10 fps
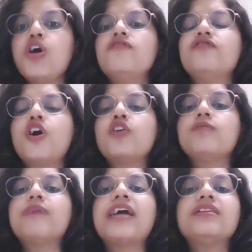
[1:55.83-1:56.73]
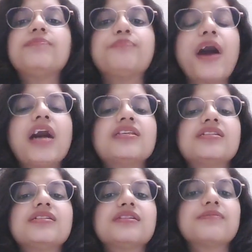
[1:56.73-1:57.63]
followed by the
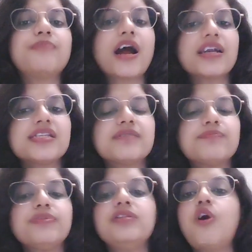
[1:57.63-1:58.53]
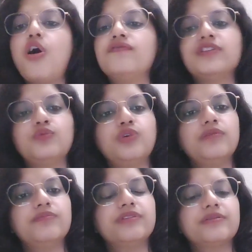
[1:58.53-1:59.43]
past participle of the
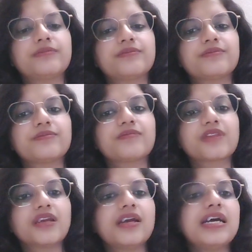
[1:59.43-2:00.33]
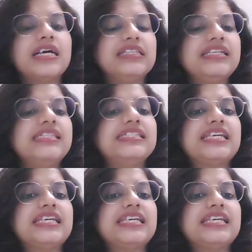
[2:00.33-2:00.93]
verb. This